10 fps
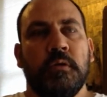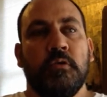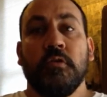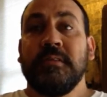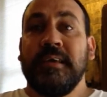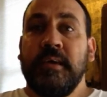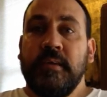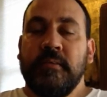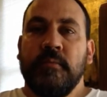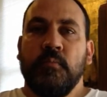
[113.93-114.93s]
not
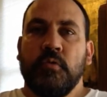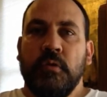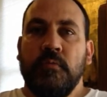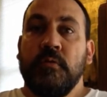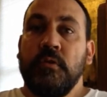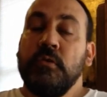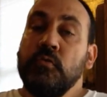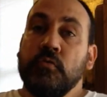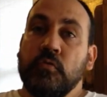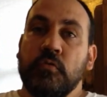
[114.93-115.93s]
taste, but even
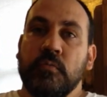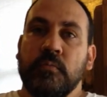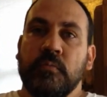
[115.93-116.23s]
use.